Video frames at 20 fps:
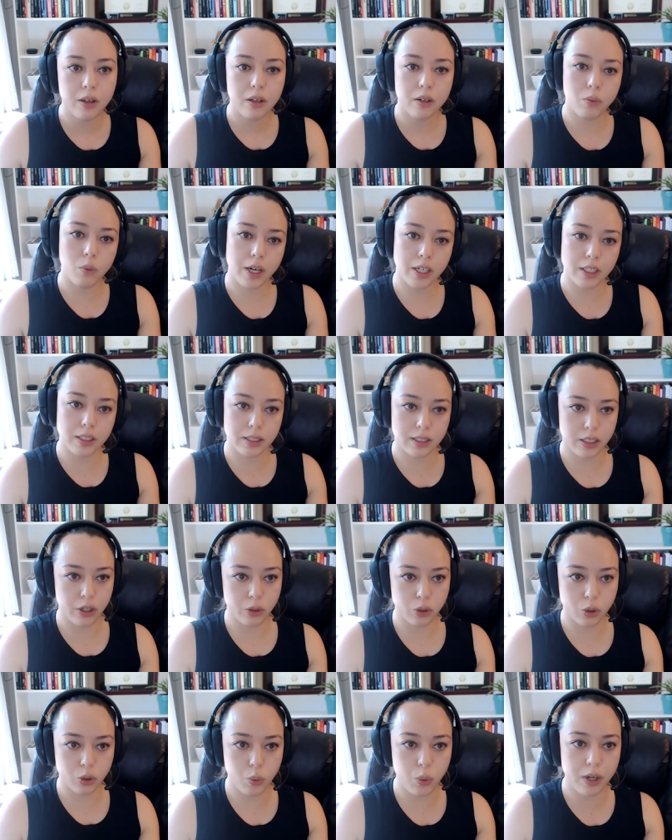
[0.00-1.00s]
whereas, you
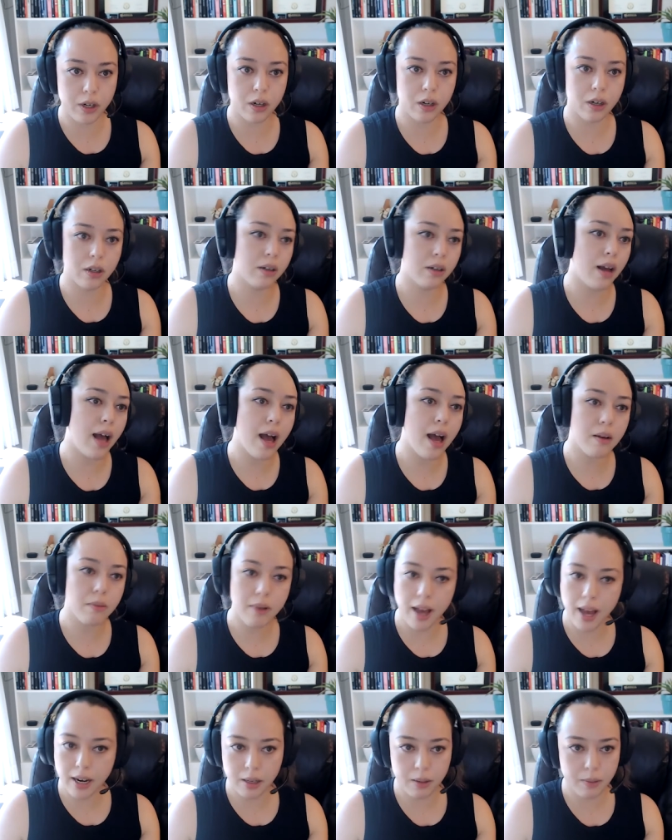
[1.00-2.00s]
know, Twitter,
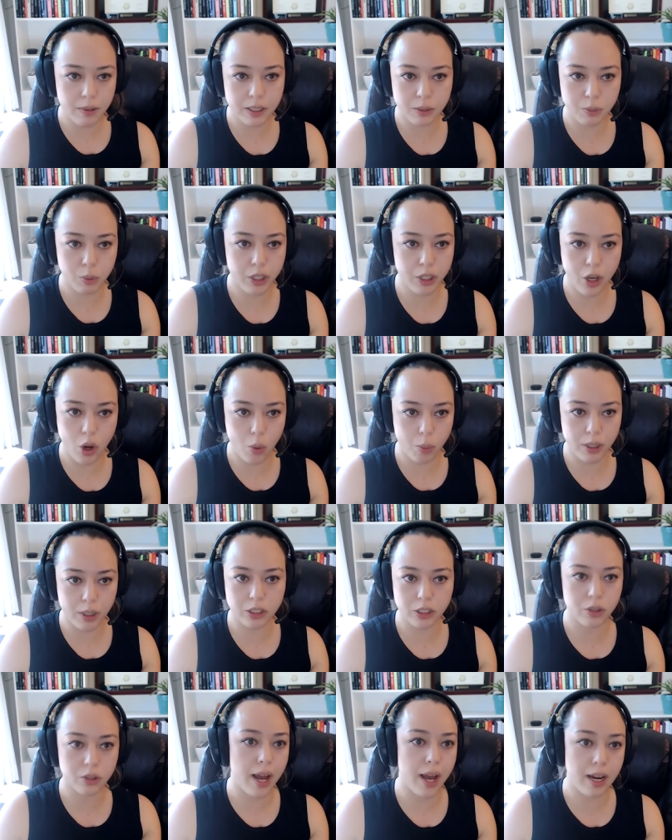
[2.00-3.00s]
any it's pretty open
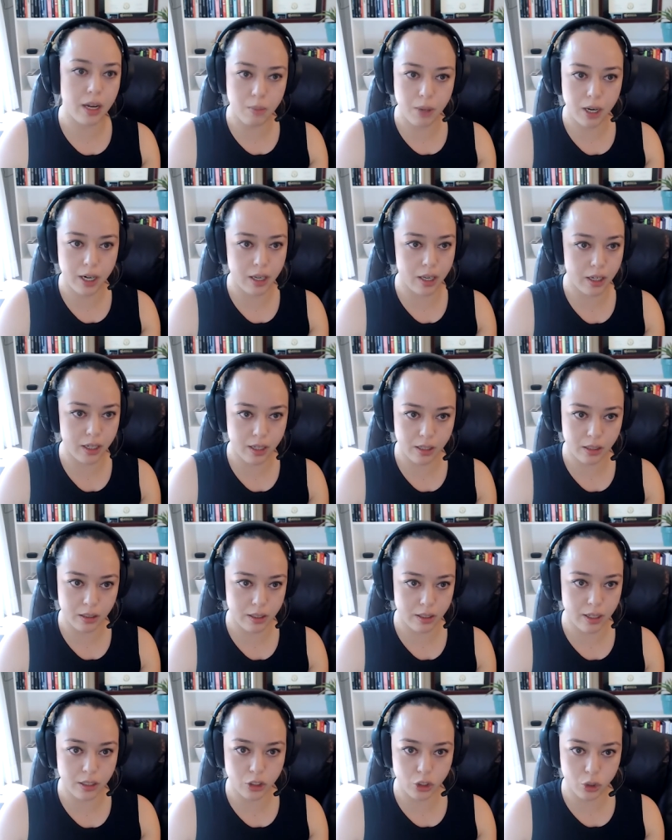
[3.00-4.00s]
so anybody can
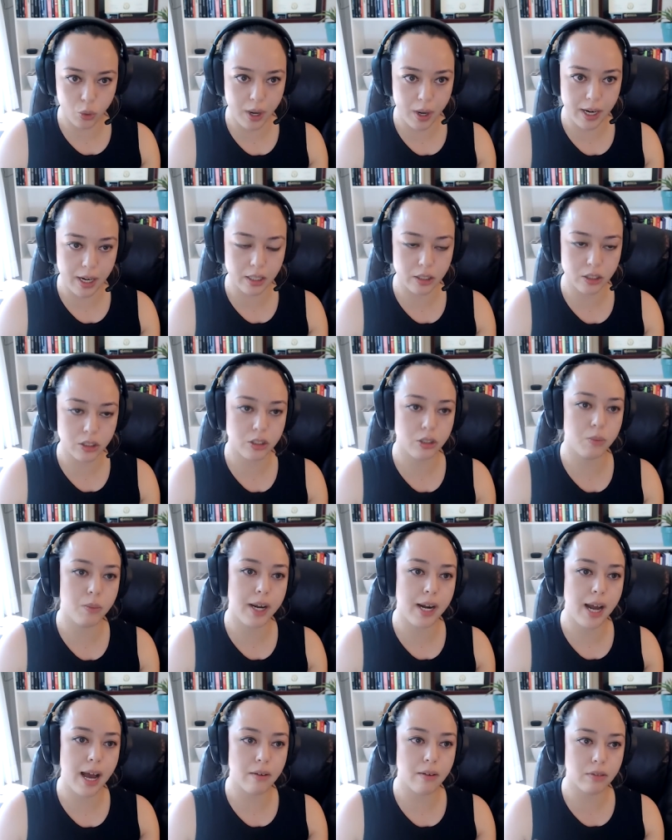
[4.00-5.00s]
can join it so you
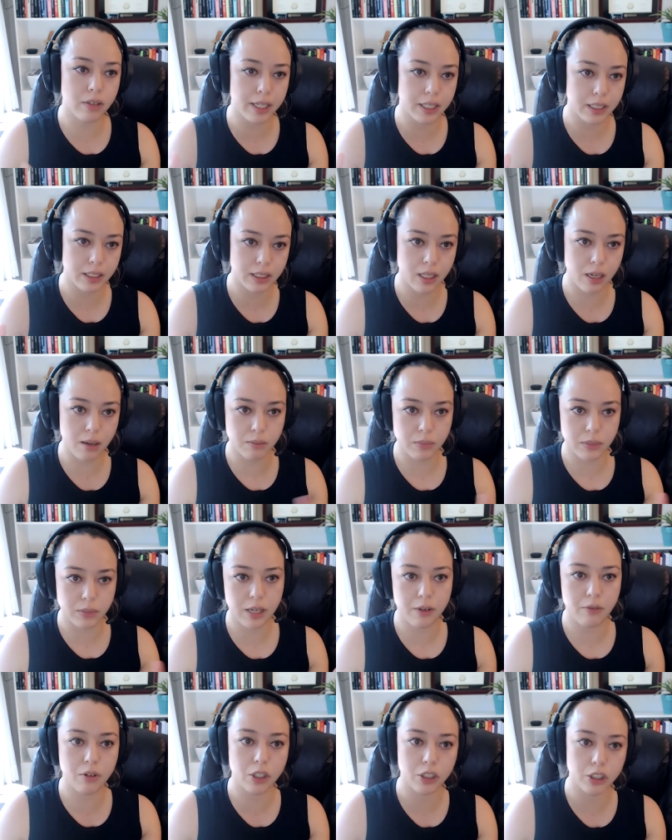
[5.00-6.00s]
might have like some
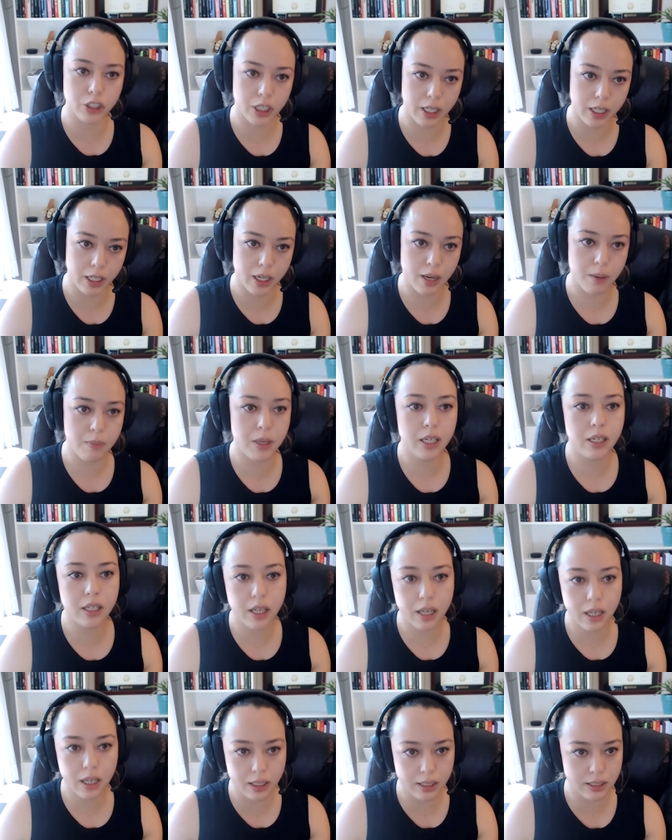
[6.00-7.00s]
diverging
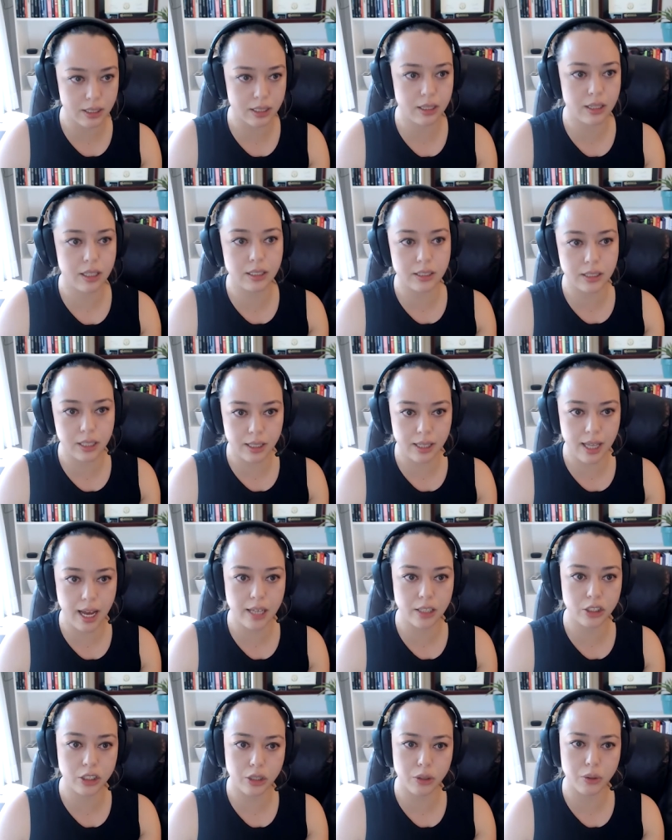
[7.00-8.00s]
opinions and things like
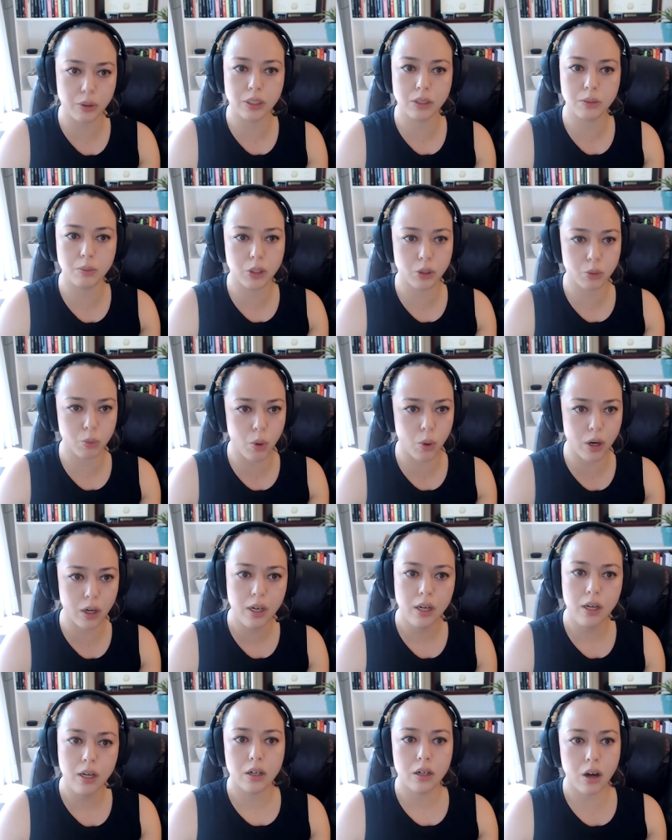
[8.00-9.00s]
that too it's much more
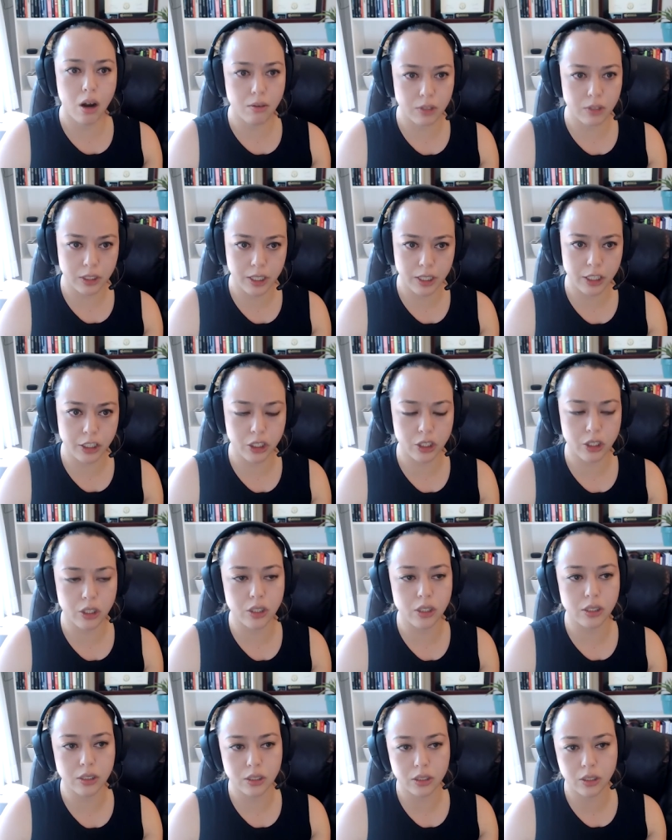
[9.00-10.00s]

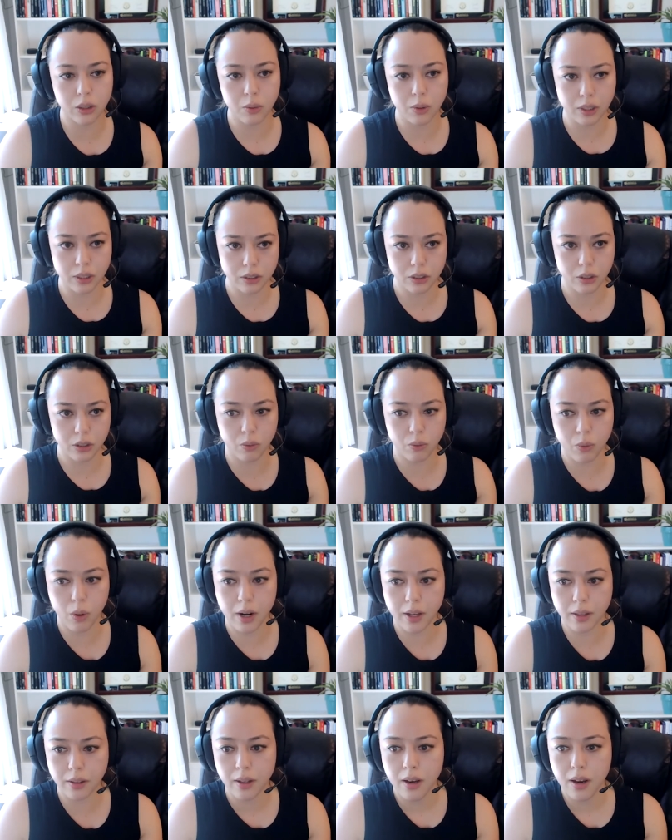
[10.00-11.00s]
conversational and so on and so
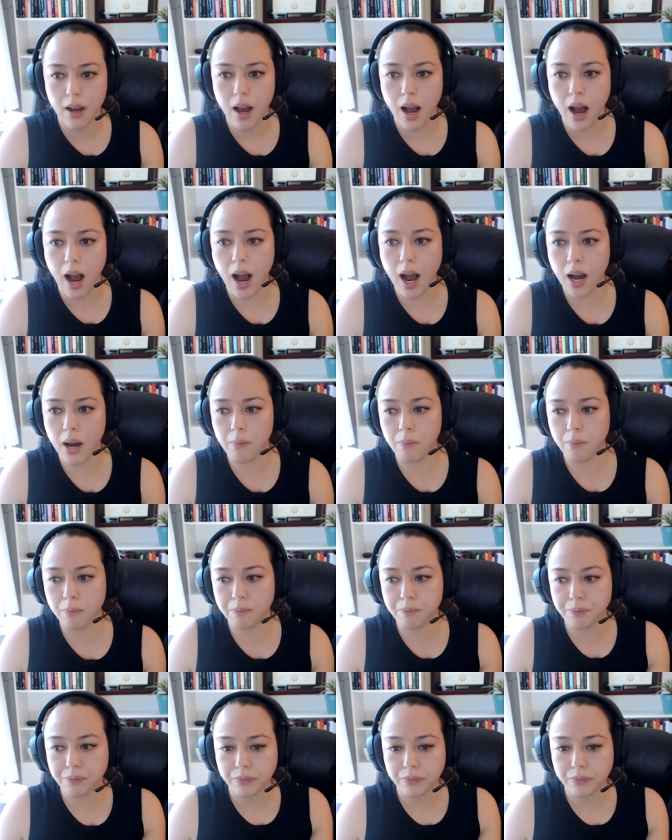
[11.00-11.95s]
forth um,